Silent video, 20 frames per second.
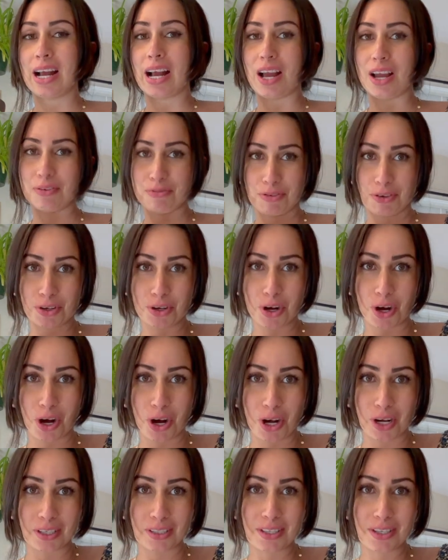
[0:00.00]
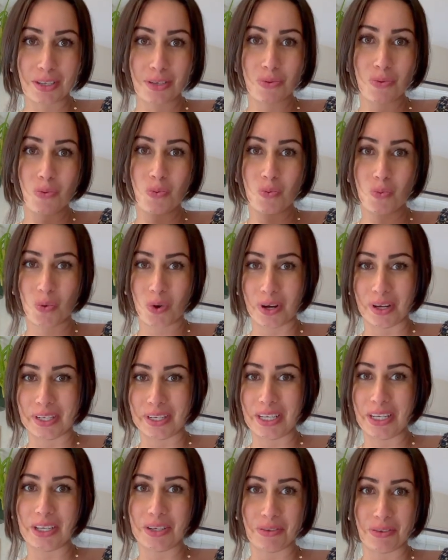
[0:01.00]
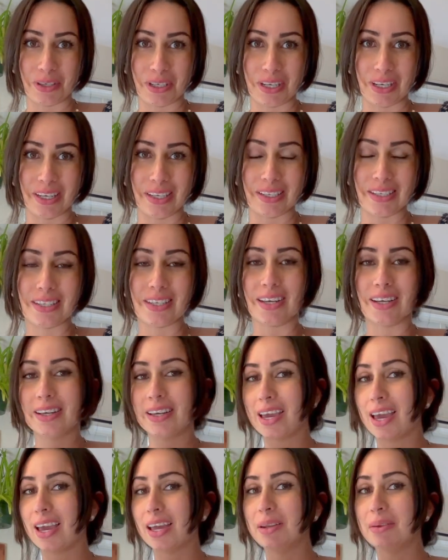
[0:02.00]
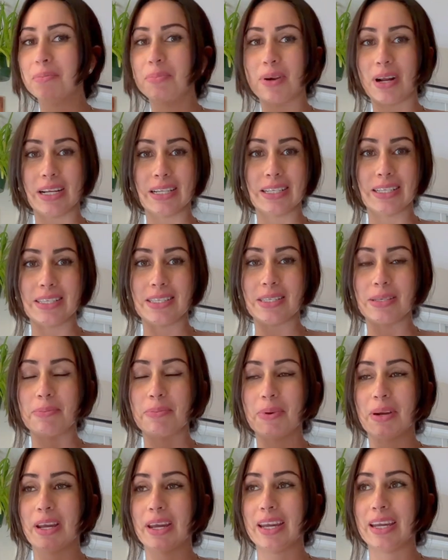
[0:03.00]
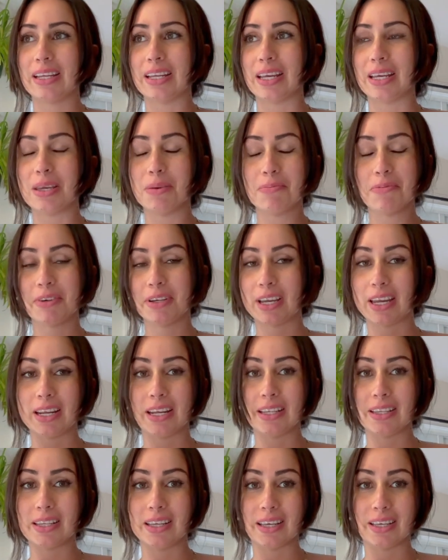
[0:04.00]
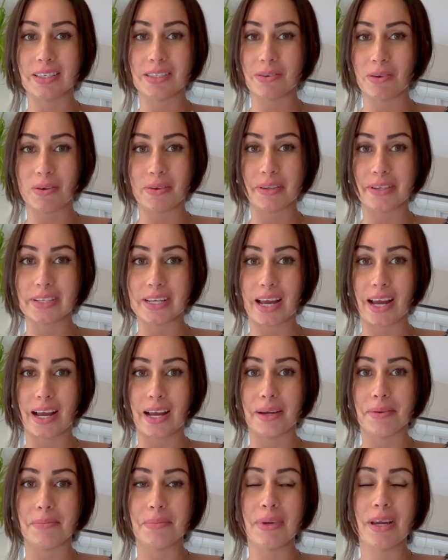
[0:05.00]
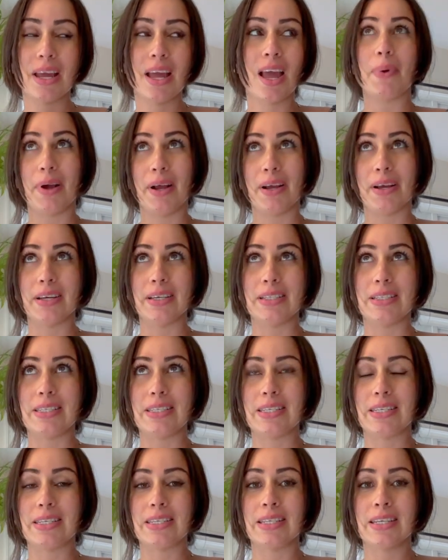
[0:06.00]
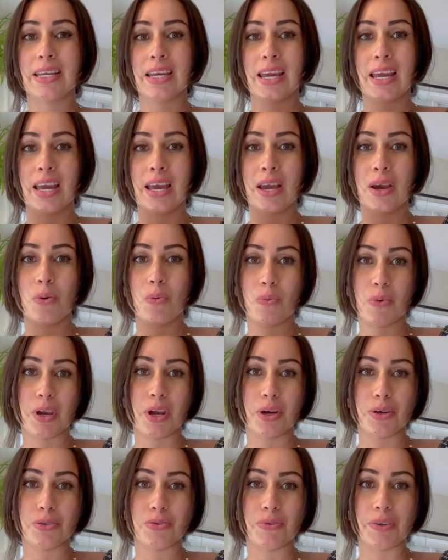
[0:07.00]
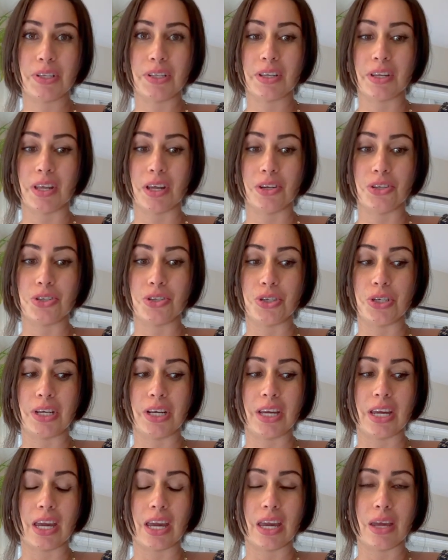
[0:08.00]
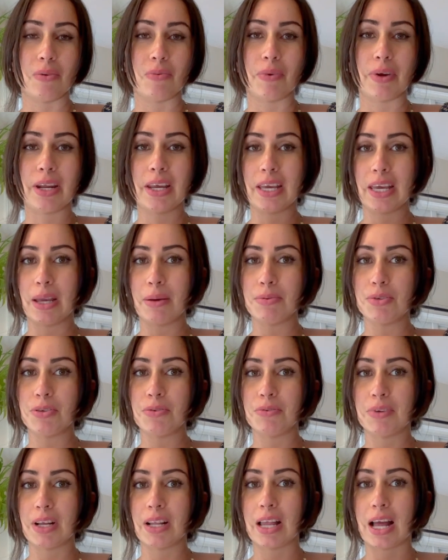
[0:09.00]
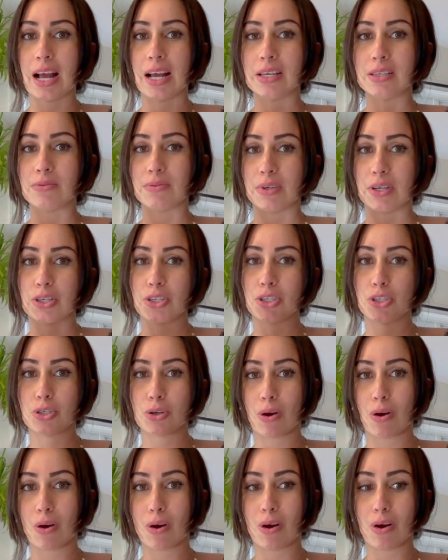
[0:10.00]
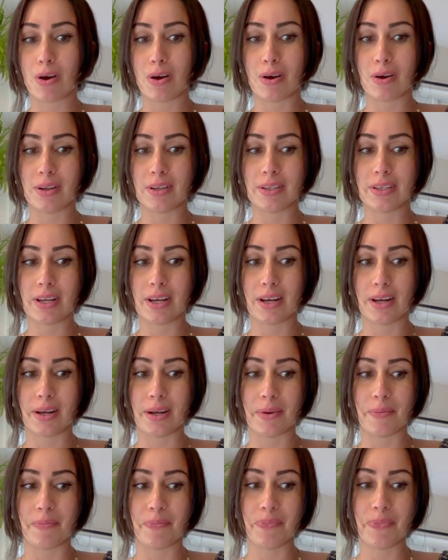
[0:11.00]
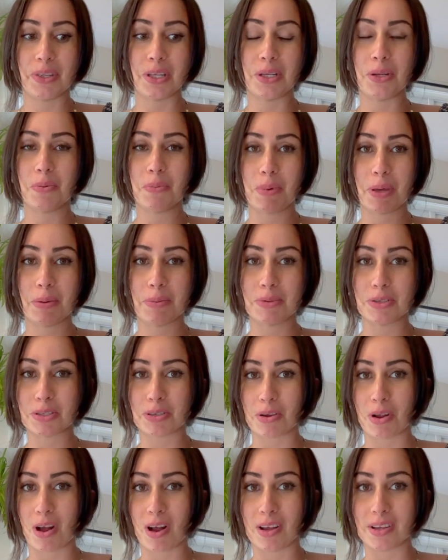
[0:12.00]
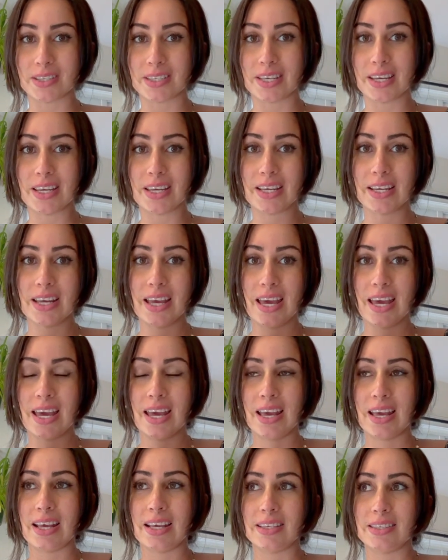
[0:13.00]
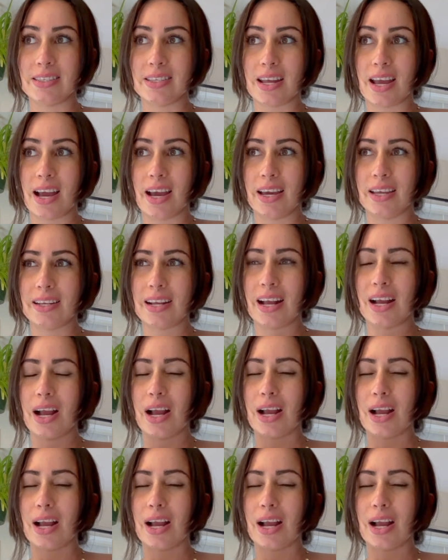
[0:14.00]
I forgot one ingredient. Again, pregnancy brain. I keep forgetting things all the time. But we are doing the laundry and what I came to realize when I saw um, the new baby's closet is that